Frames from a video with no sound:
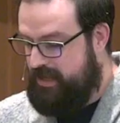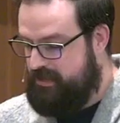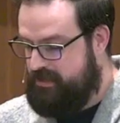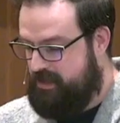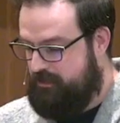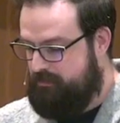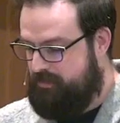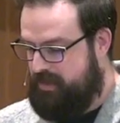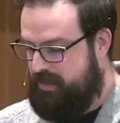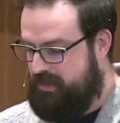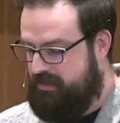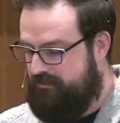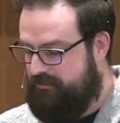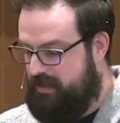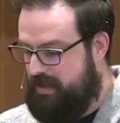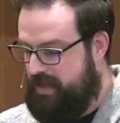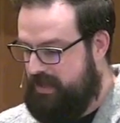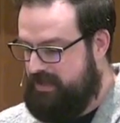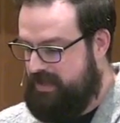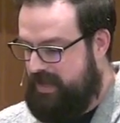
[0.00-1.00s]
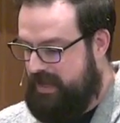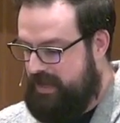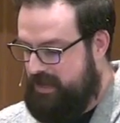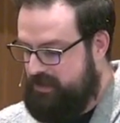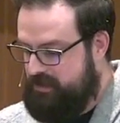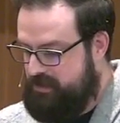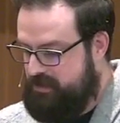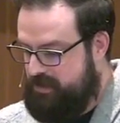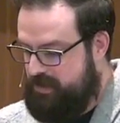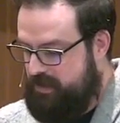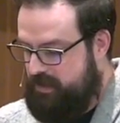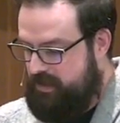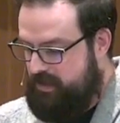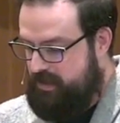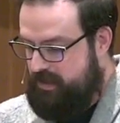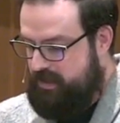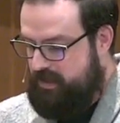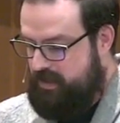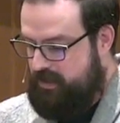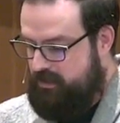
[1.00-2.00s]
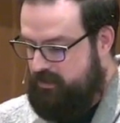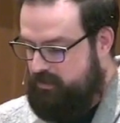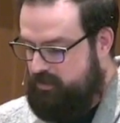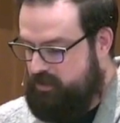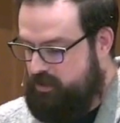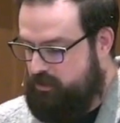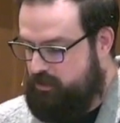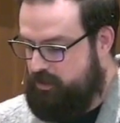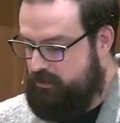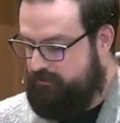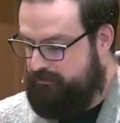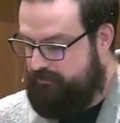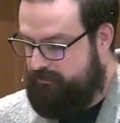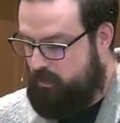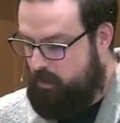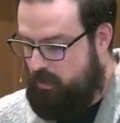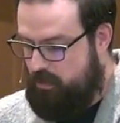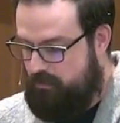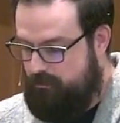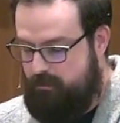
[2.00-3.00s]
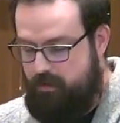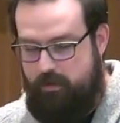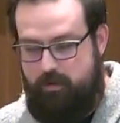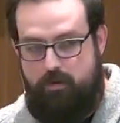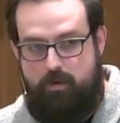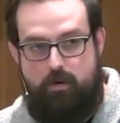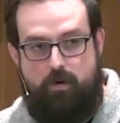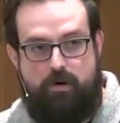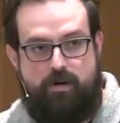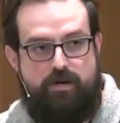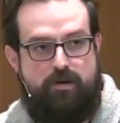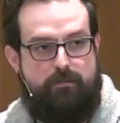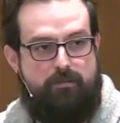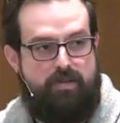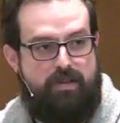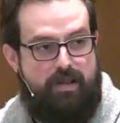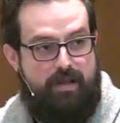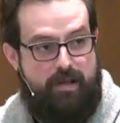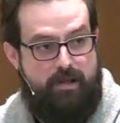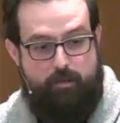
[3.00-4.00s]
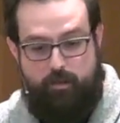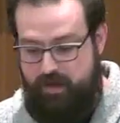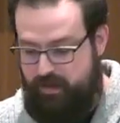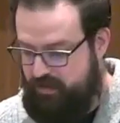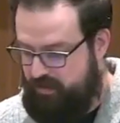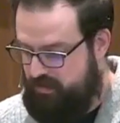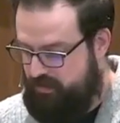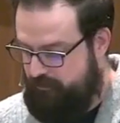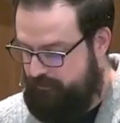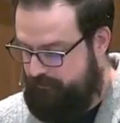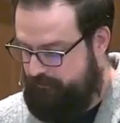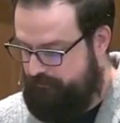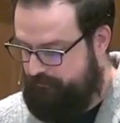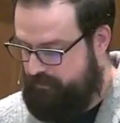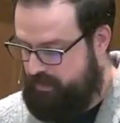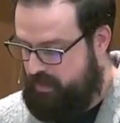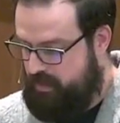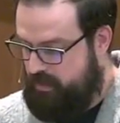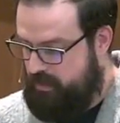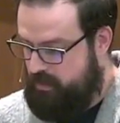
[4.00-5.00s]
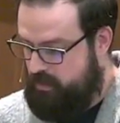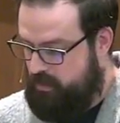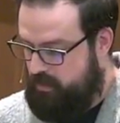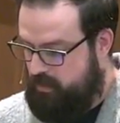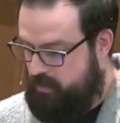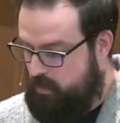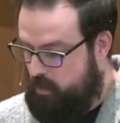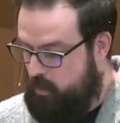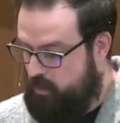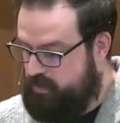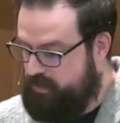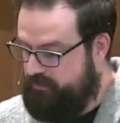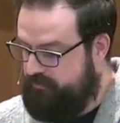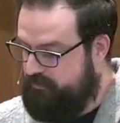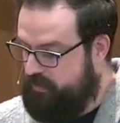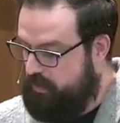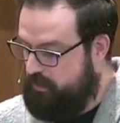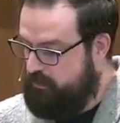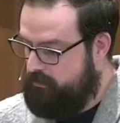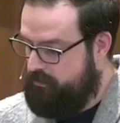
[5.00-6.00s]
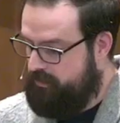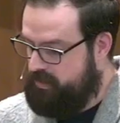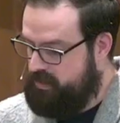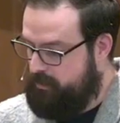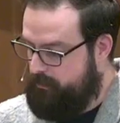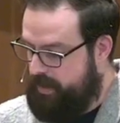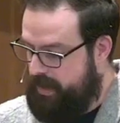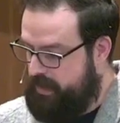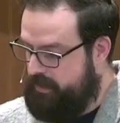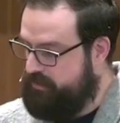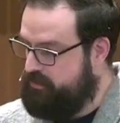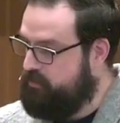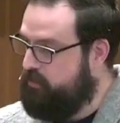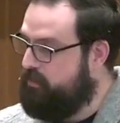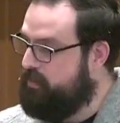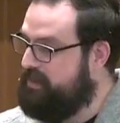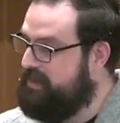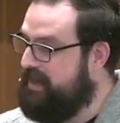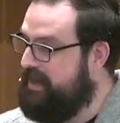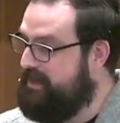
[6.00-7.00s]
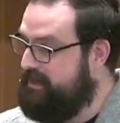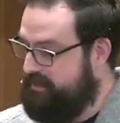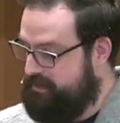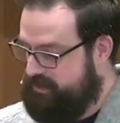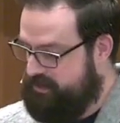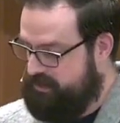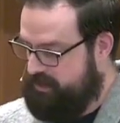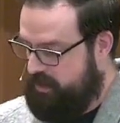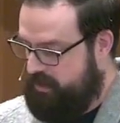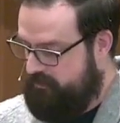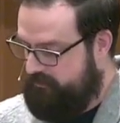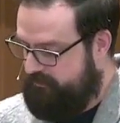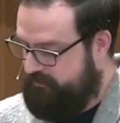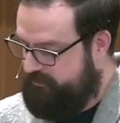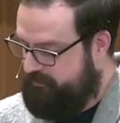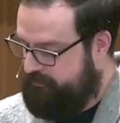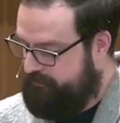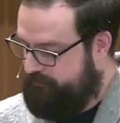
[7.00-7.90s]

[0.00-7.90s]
up being defined as to conform or comply with, or to follow the commands or guidance of.